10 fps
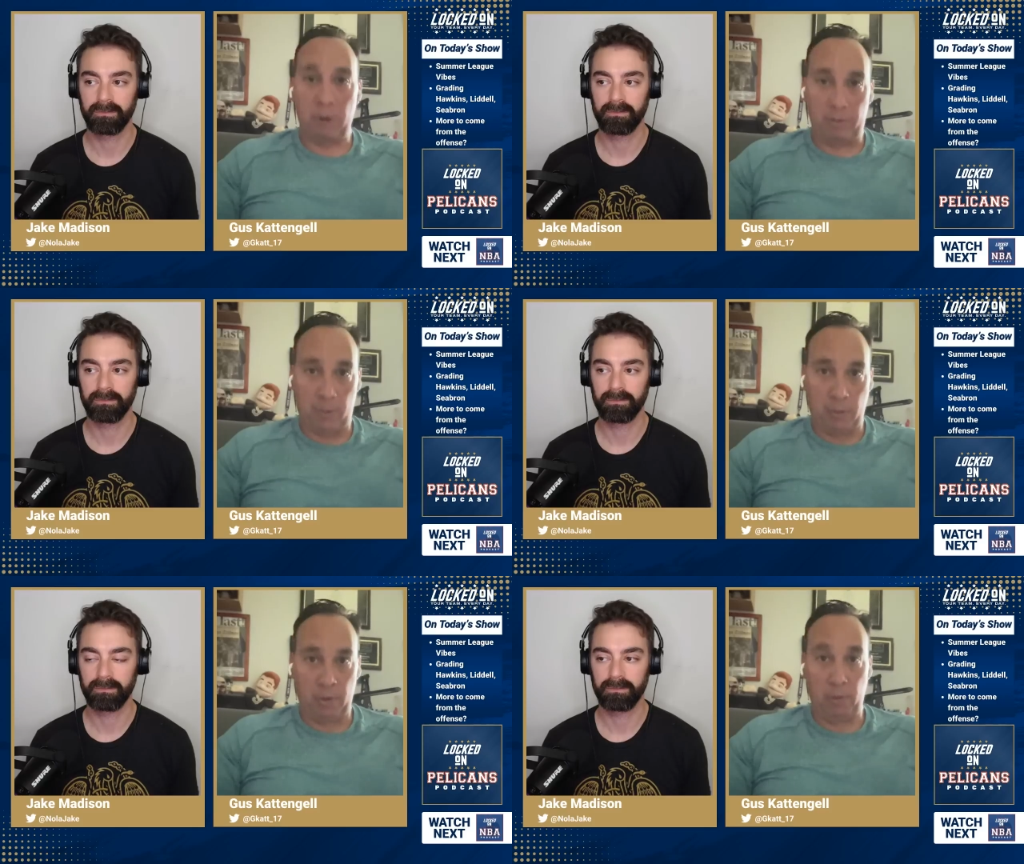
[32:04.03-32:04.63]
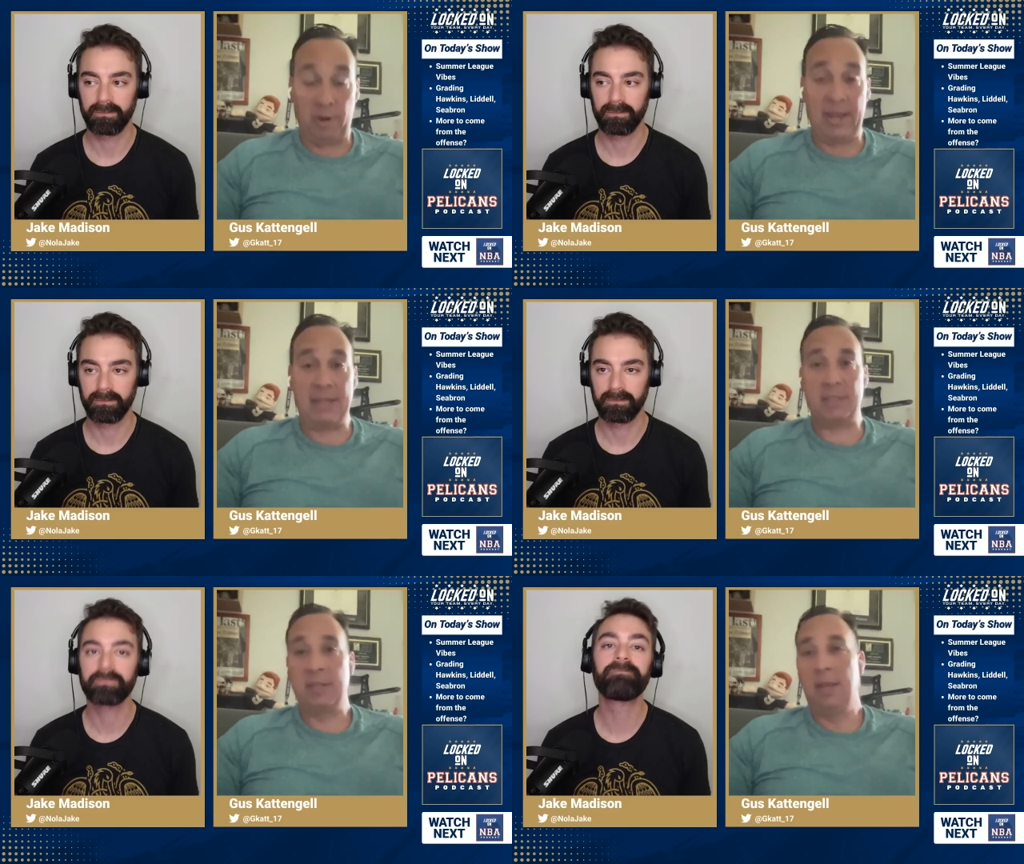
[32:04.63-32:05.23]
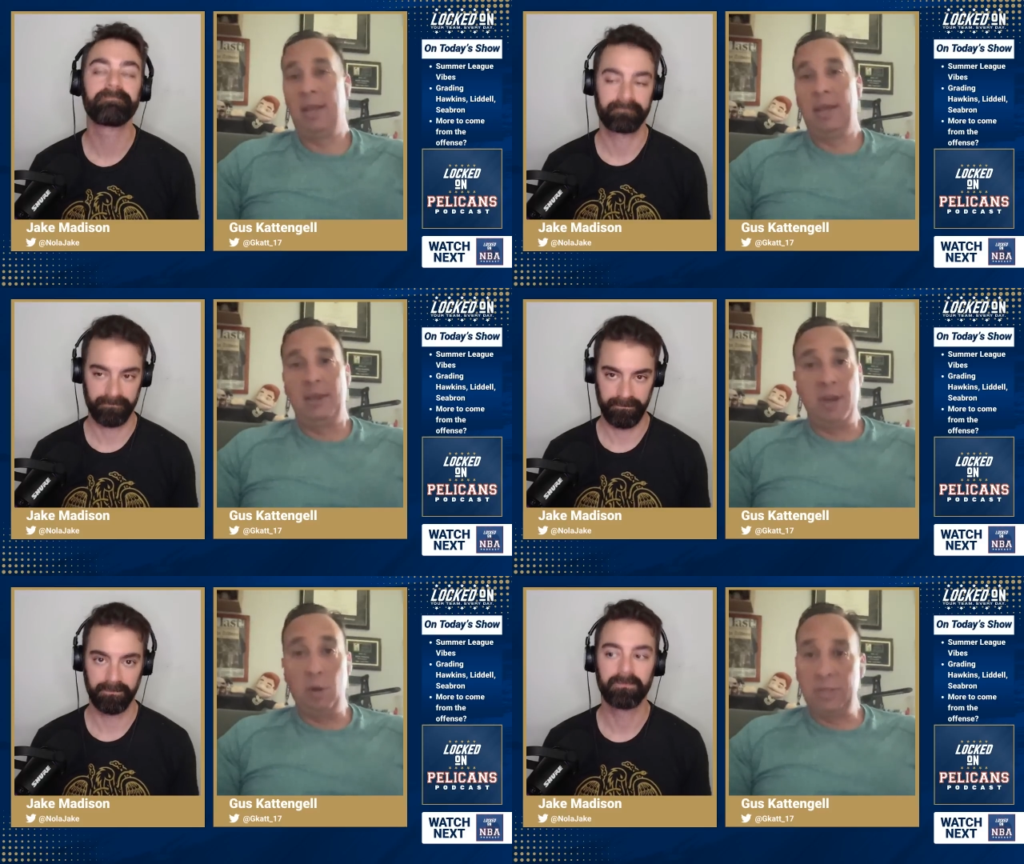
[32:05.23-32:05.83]
Speaker 1: report where he has
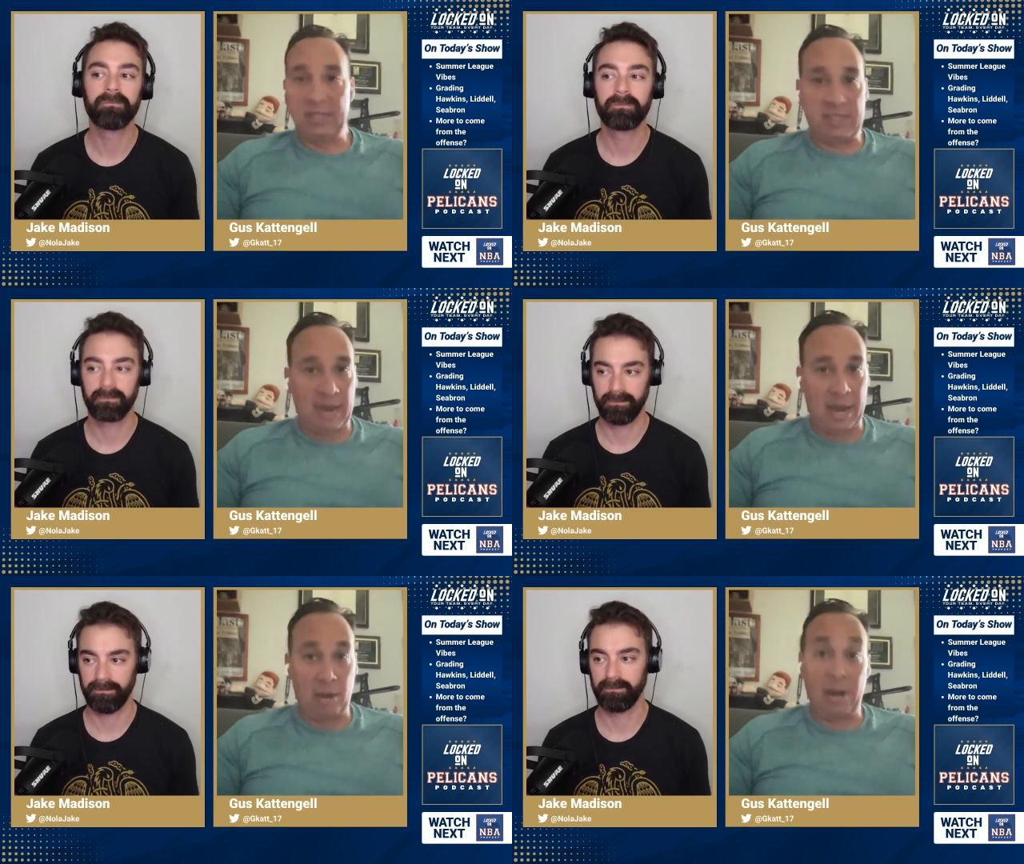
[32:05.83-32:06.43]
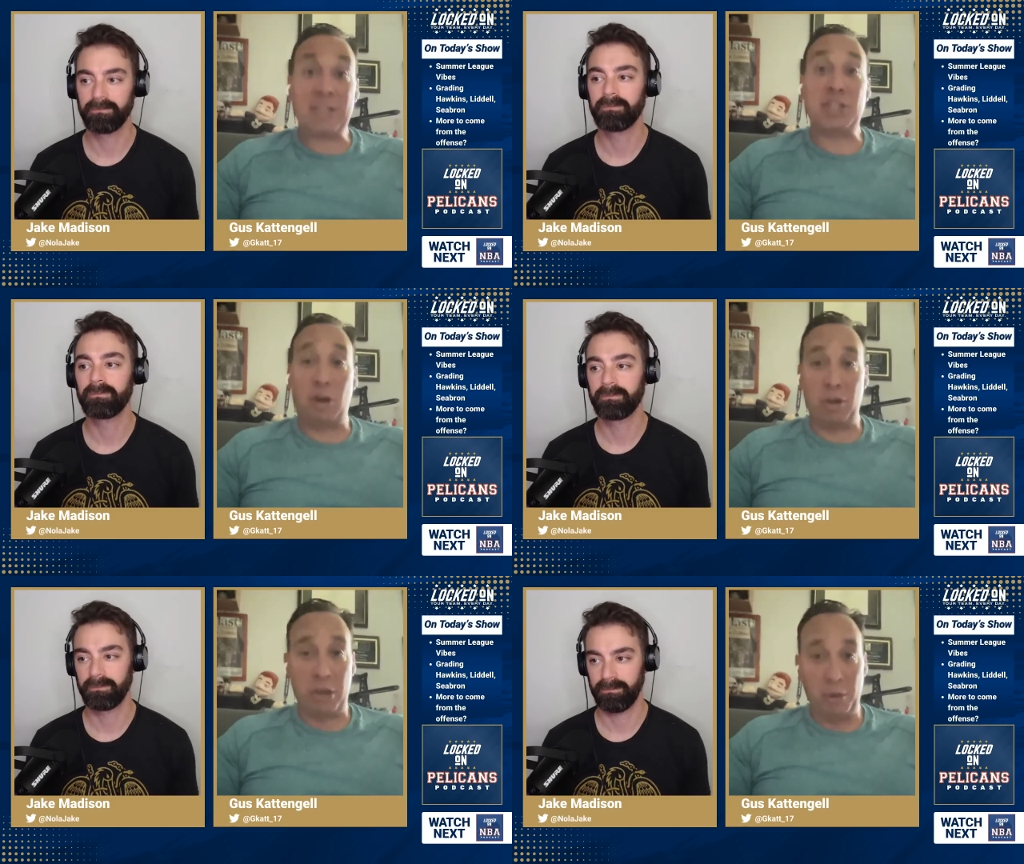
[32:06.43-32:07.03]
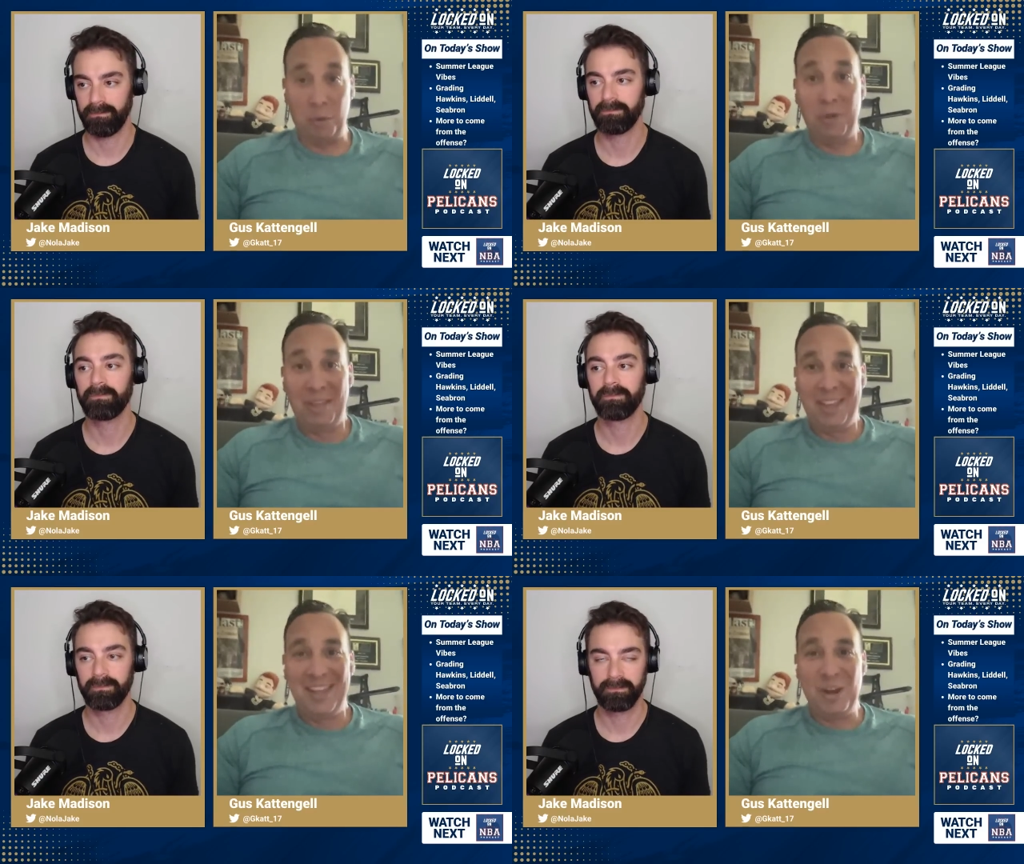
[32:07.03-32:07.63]
no desire, and I saw you
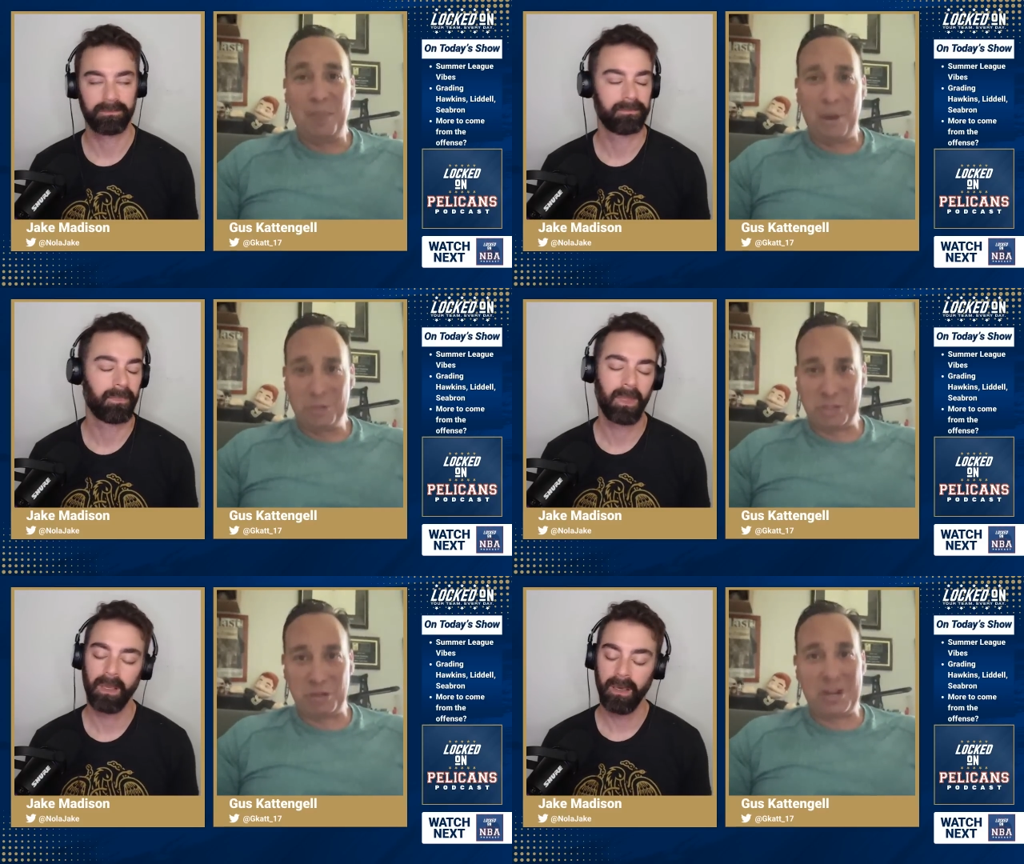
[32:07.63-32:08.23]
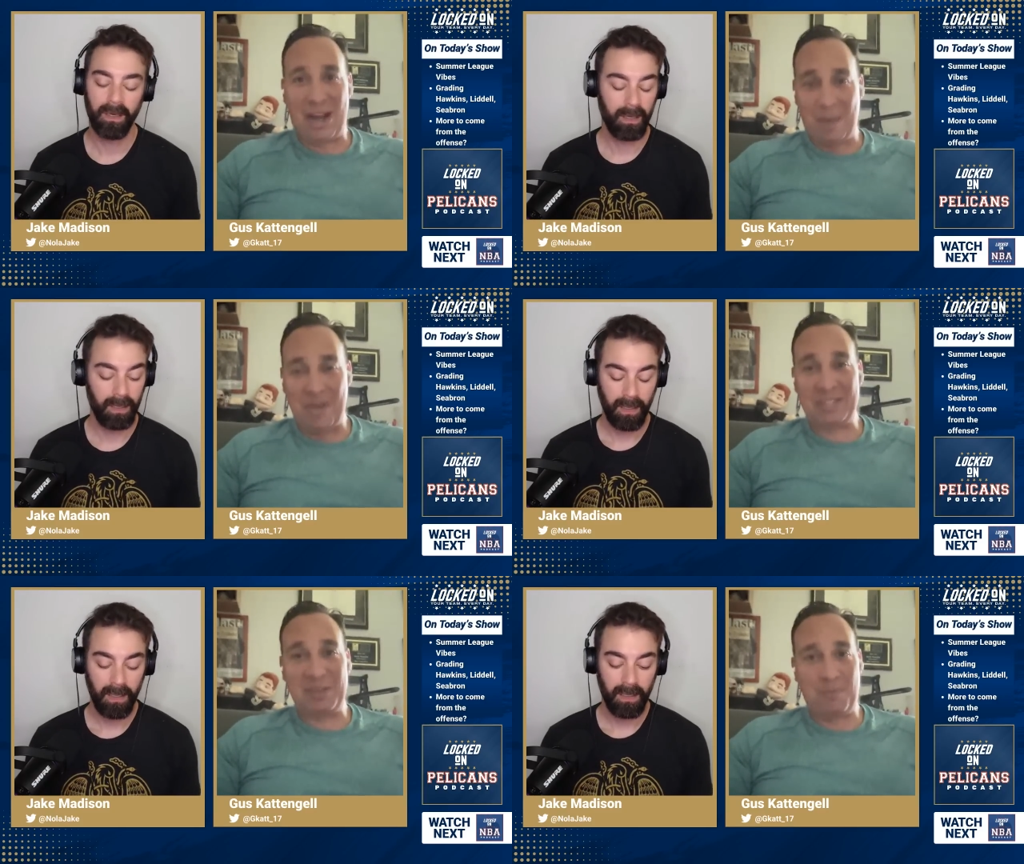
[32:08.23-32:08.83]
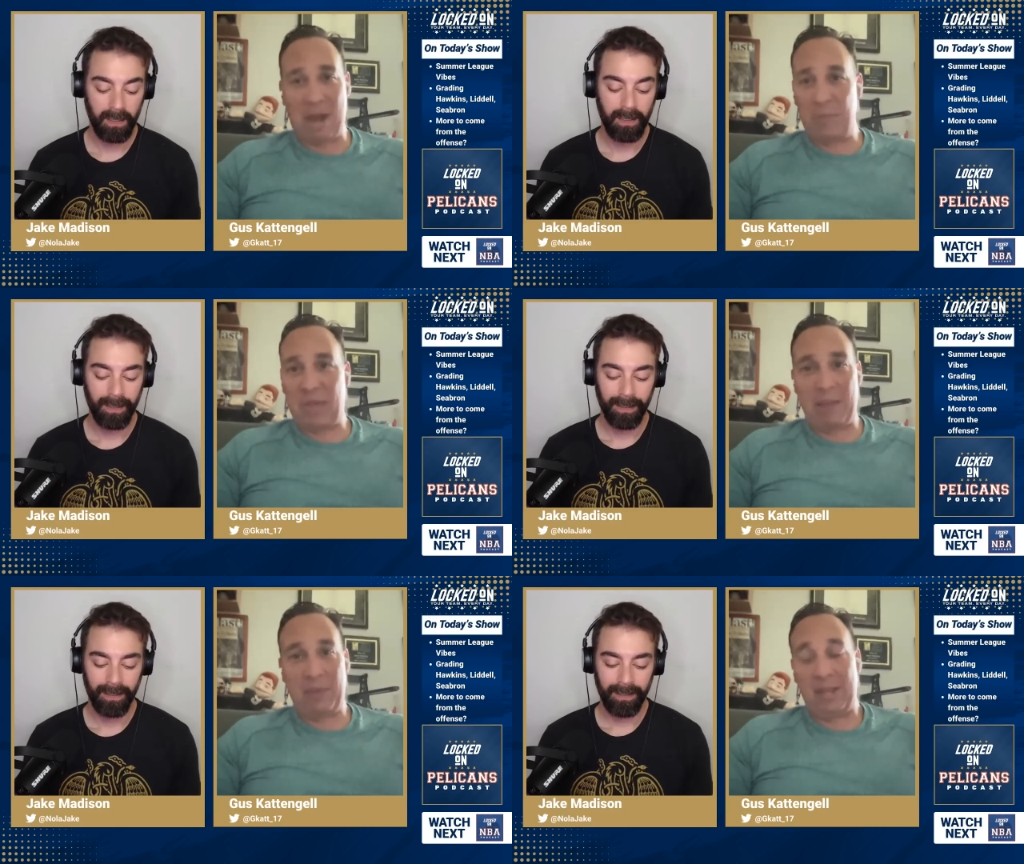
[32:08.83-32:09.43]
you know, post your comments about
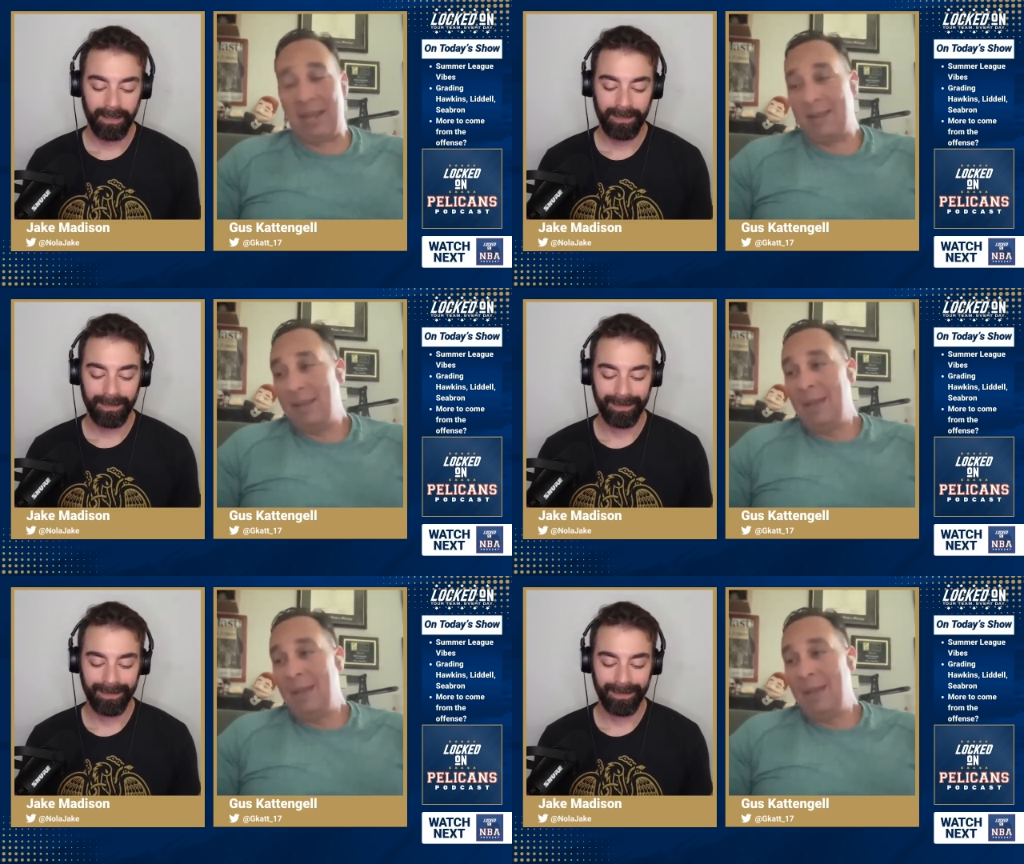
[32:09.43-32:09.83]
that and be like,